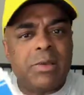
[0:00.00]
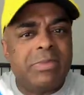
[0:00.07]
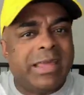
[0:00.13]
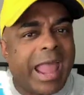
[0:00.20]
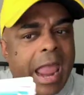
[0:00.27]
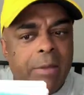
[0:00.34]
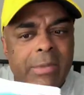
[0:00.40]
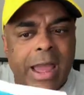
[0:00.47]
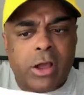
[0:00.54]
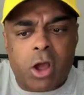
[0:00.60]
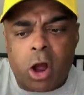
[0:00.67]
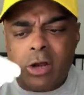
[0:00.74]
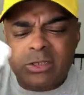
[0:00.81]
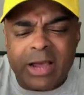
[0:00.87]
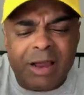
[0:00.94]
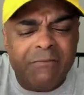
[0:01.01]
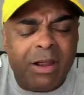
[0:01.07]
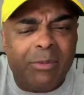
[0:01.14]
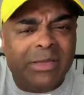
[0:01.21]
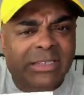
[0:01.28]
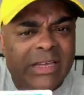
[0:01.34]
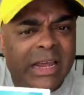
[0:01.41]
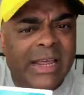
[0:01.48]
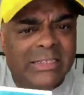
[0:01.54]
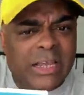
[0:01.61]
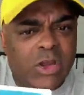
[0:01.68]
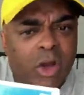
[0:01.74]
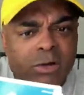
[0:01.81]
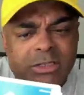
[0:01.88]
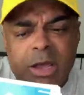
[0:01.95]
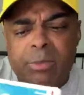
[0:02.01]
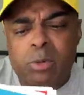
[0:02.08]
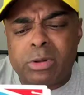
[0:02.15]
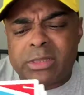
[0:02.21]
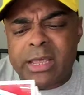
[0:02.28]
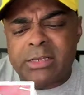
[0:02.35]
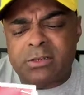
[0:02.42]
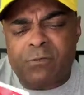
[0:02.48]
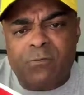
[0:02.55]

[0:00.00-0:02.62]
some game night cards here. I've never seen these. Can y'all tell me what these are